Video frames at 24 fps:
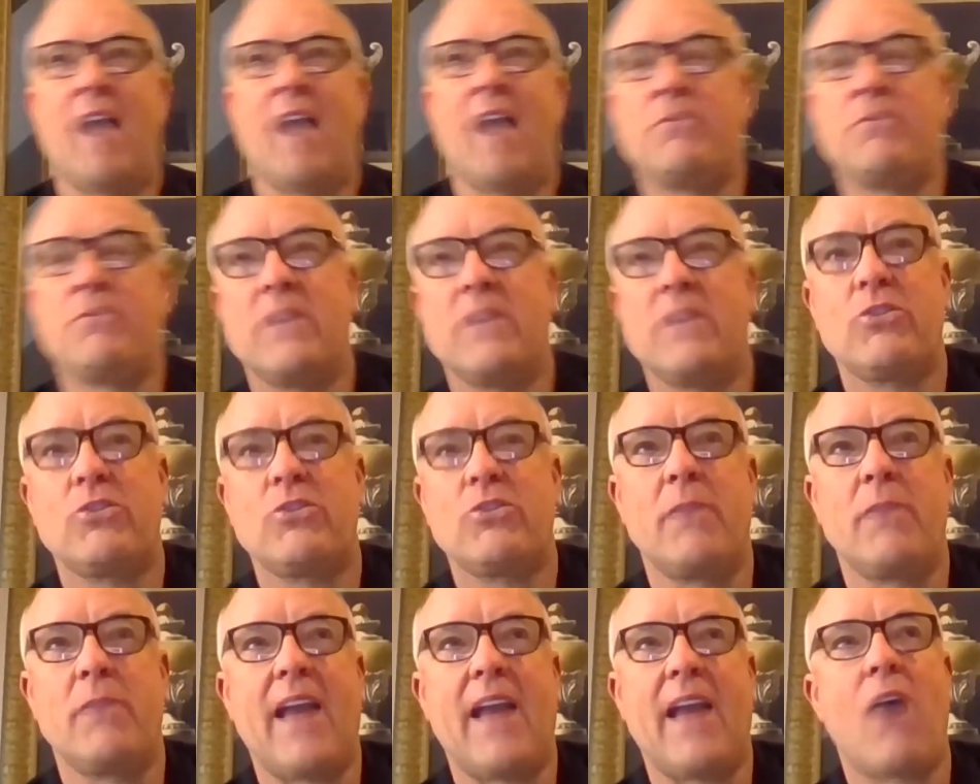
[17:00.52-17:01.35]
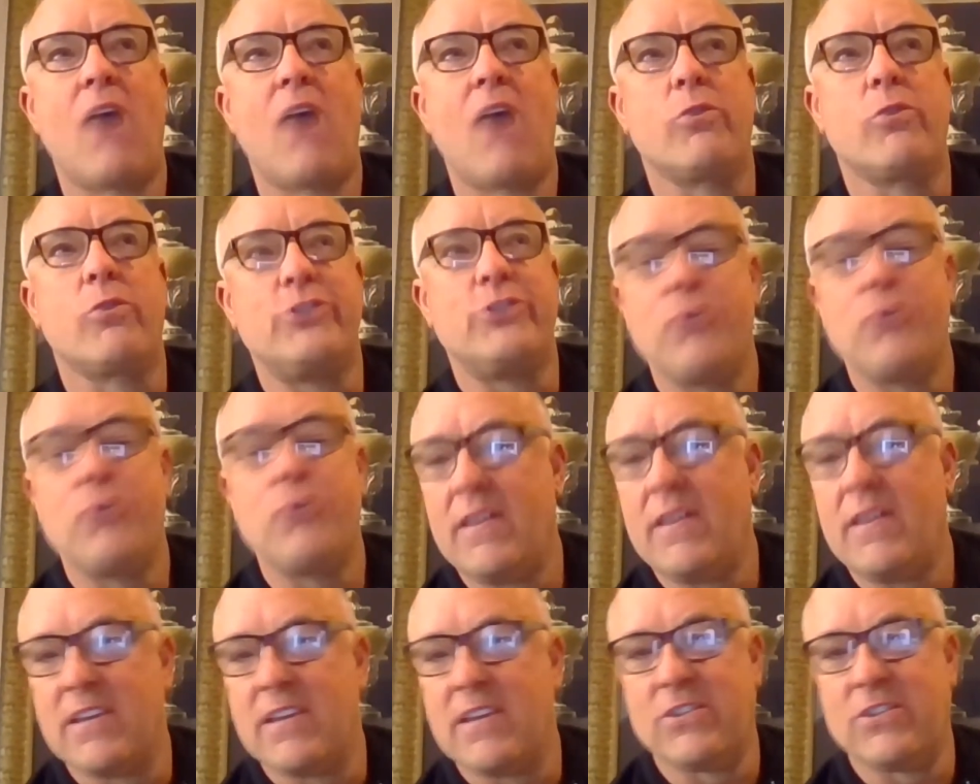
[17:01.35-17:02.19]
spent so many hours
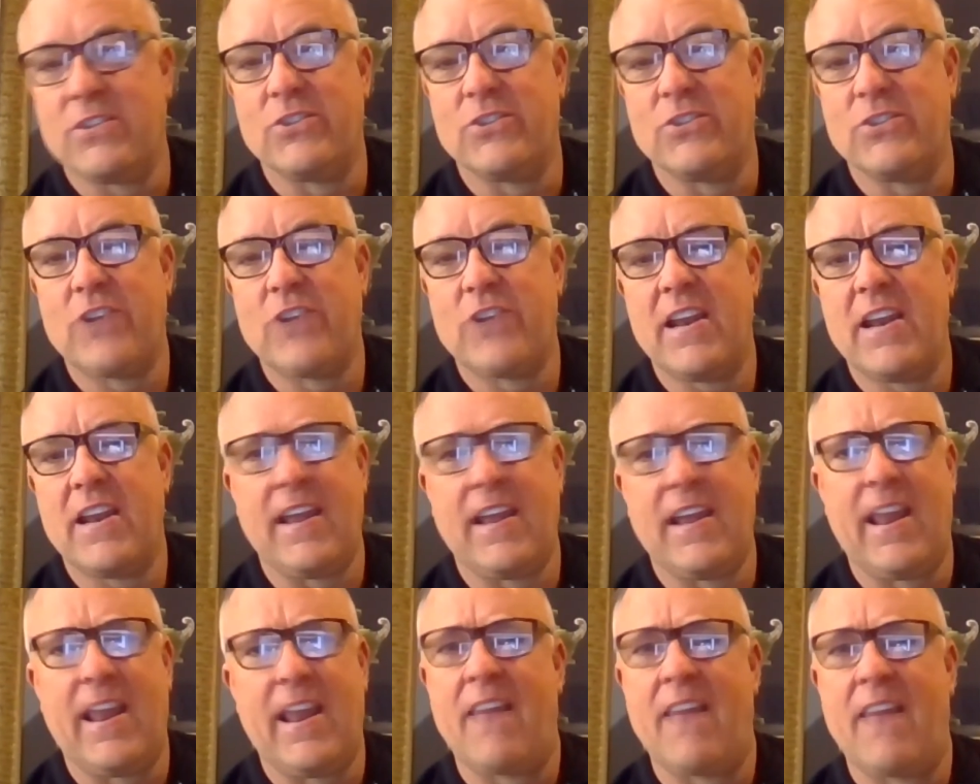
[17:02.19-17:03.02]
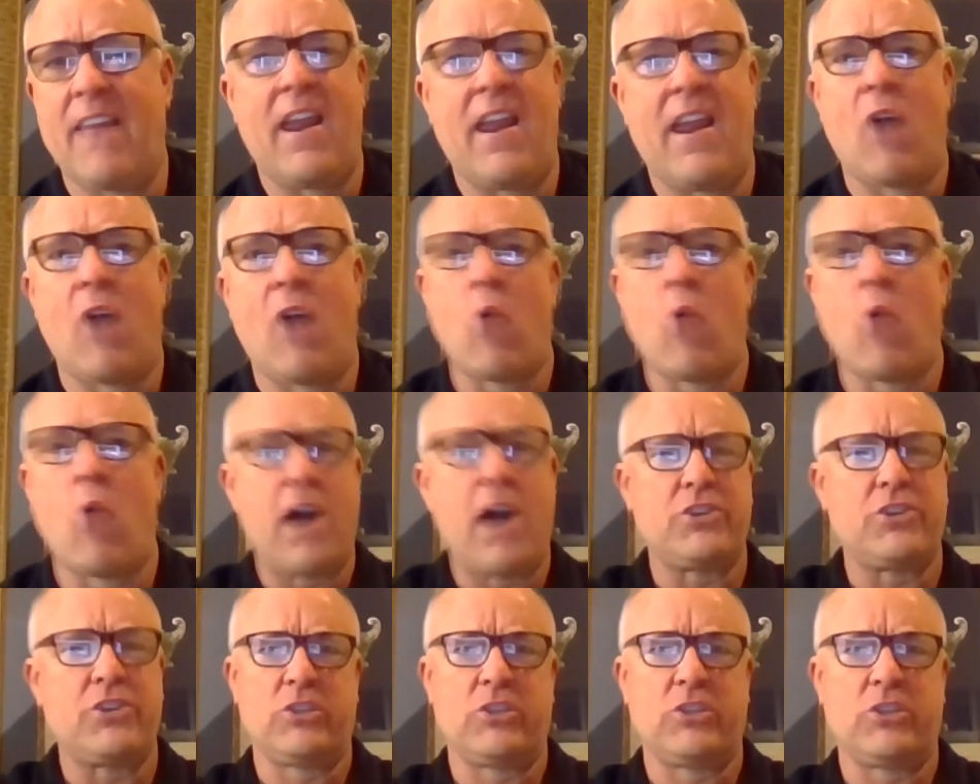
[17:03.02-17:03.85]
doing this and studying it. And then I'll
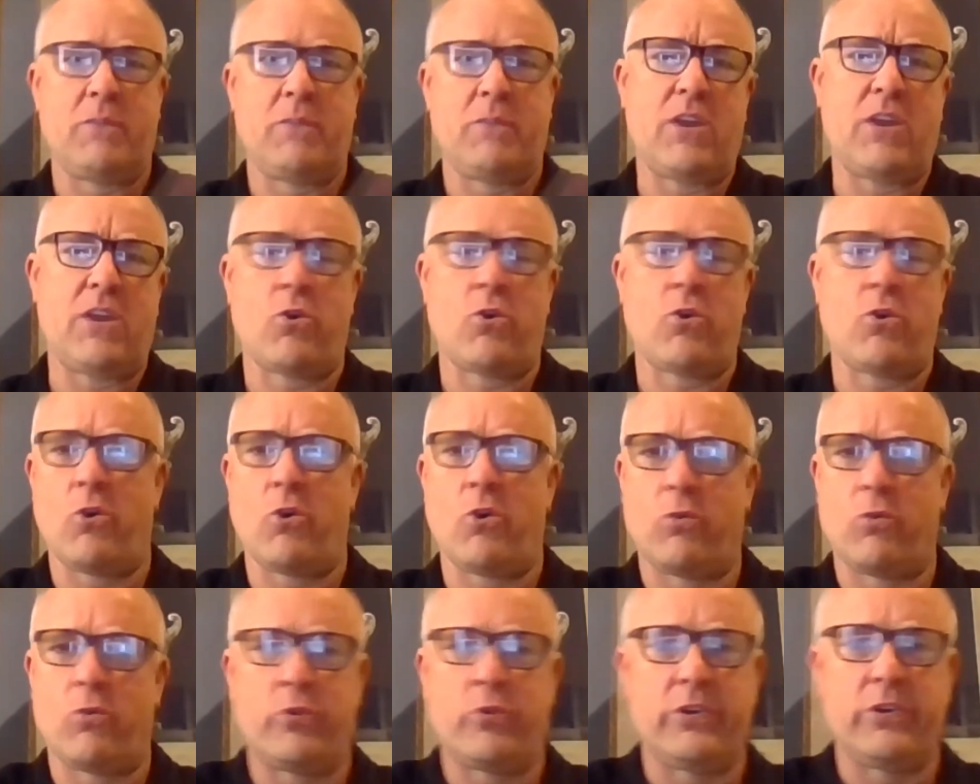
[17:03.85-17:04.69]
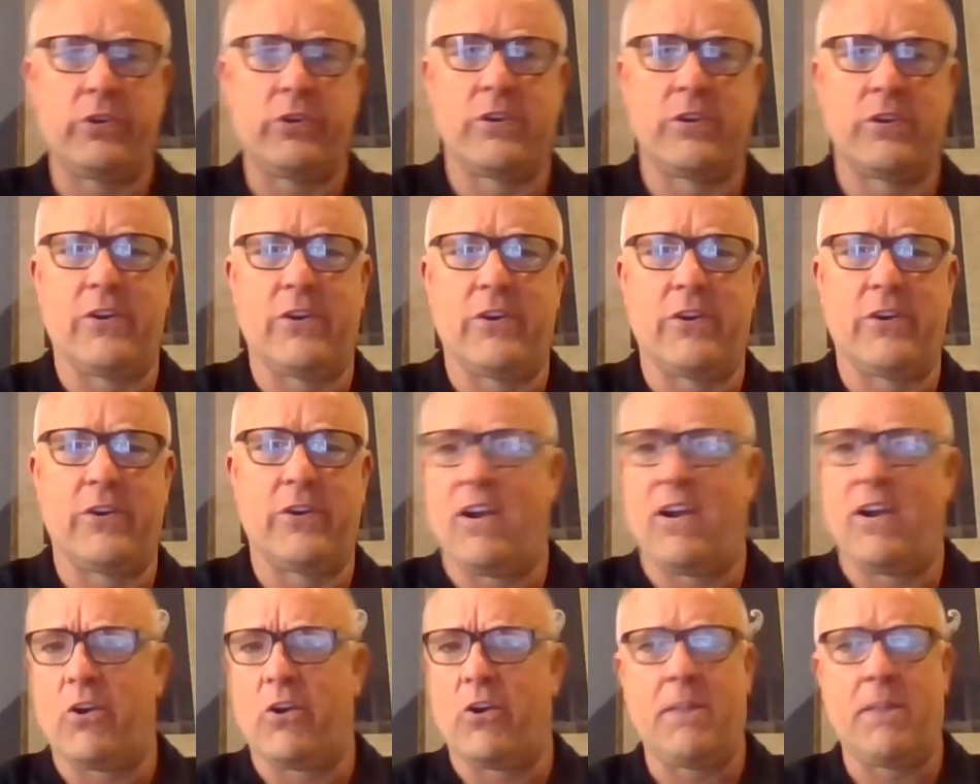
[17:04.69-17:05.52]
watch a speaker or
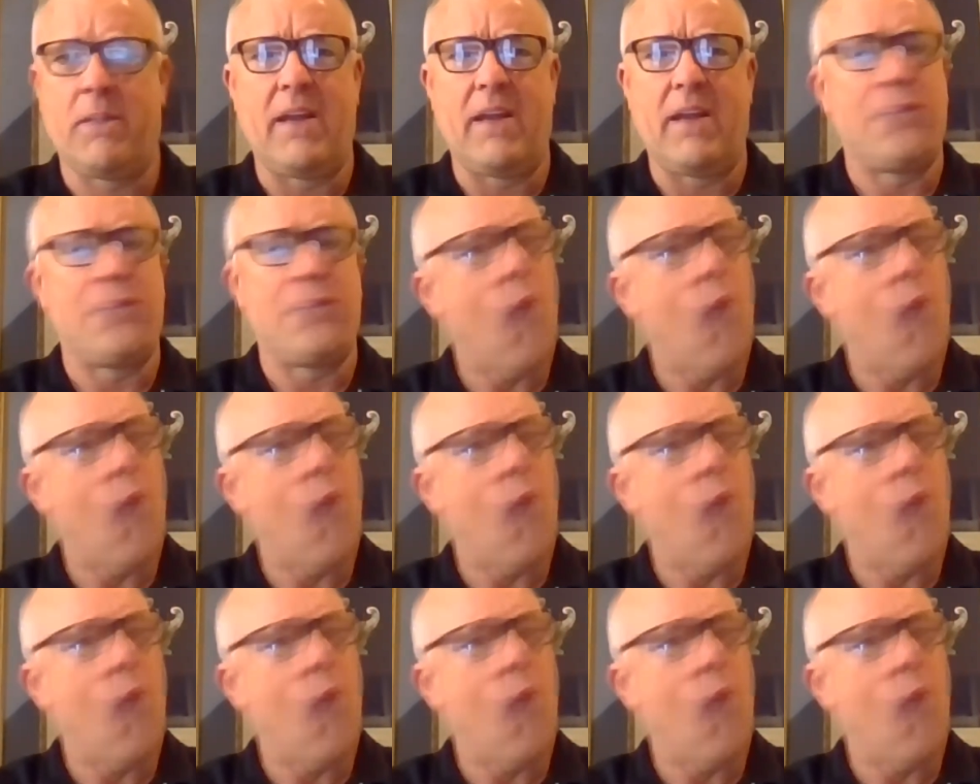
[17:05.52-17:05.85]
a comedian.